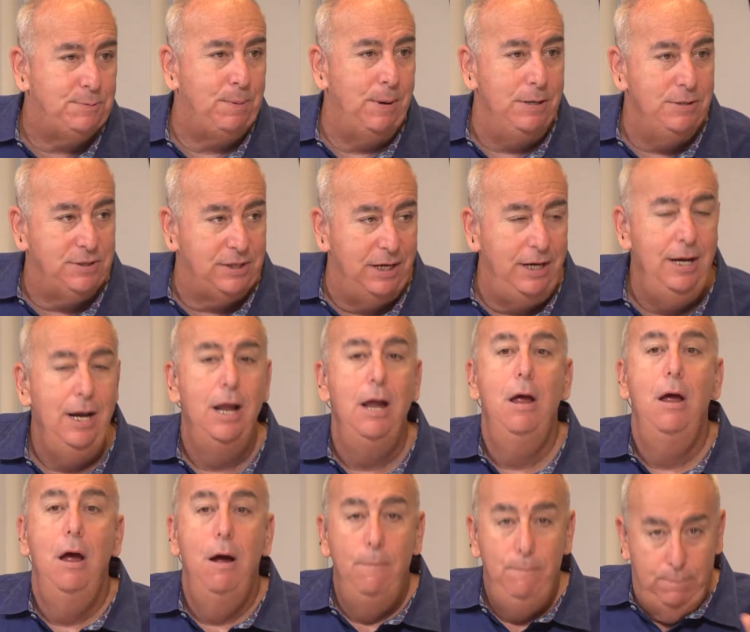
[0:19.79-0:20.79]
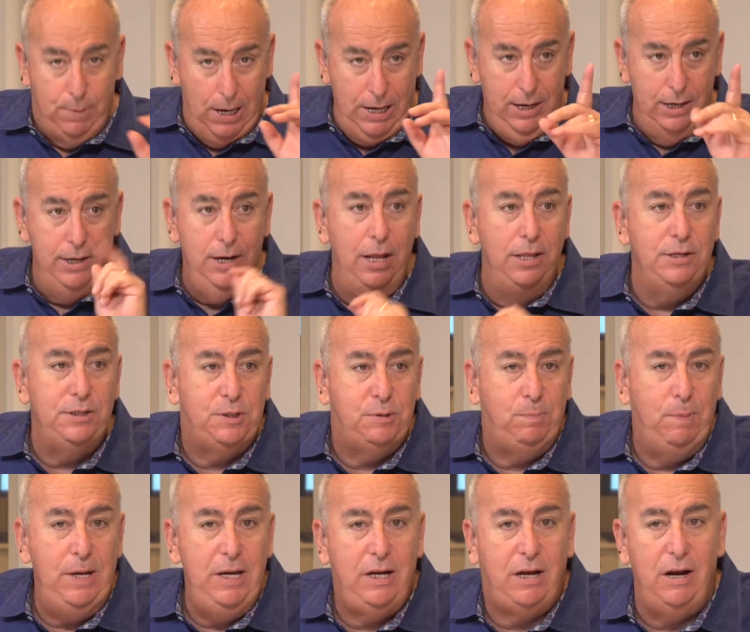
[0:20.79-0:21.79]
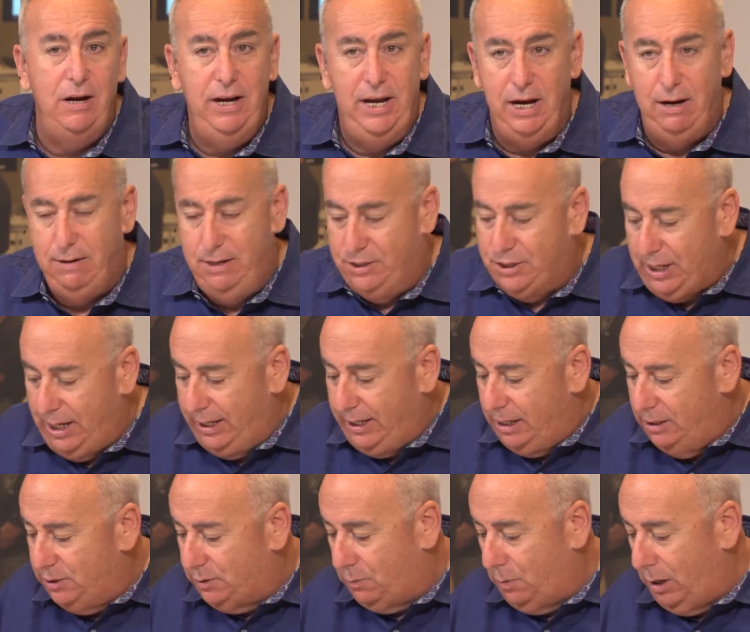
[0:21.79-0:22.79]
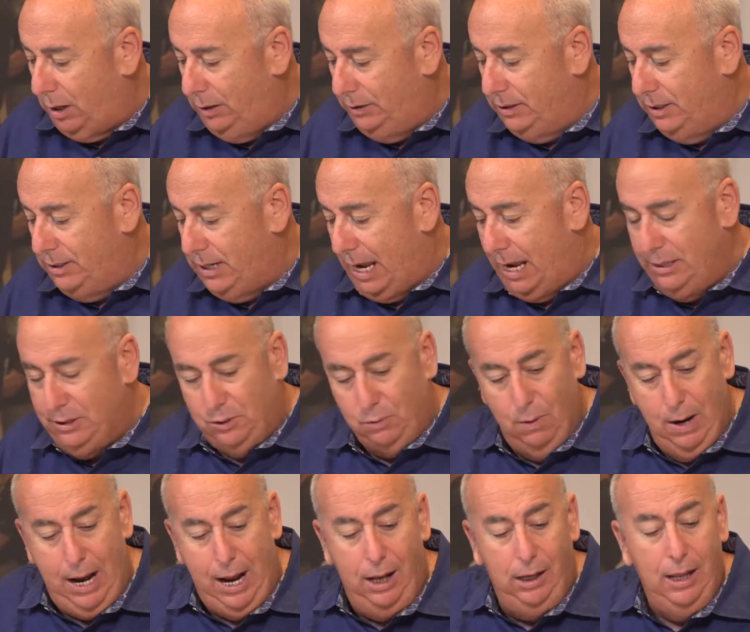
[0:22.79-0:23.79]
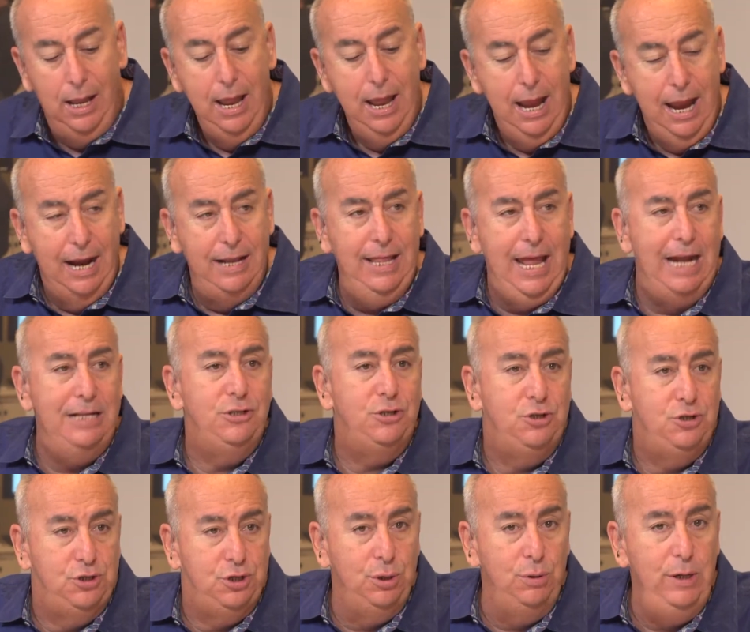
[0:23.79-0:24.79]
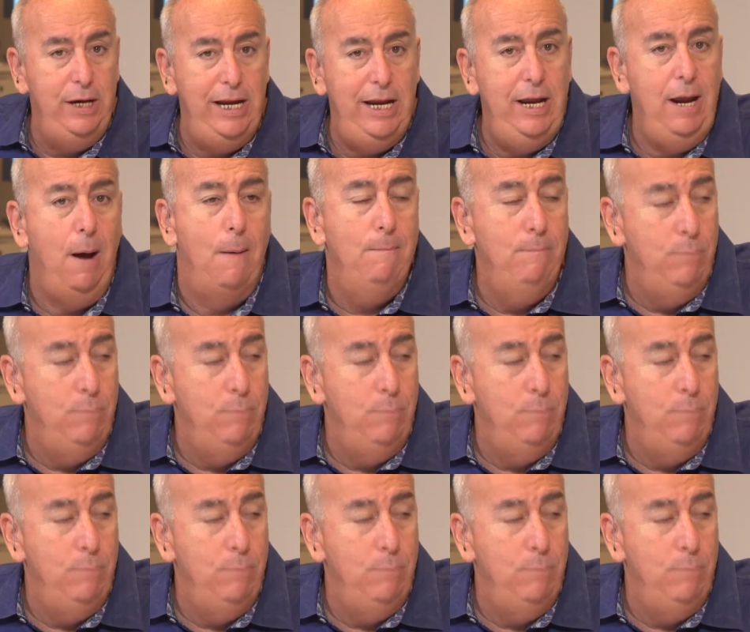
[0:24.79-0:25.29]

person, but another speaker here at Jenkins World as well, and that's Juni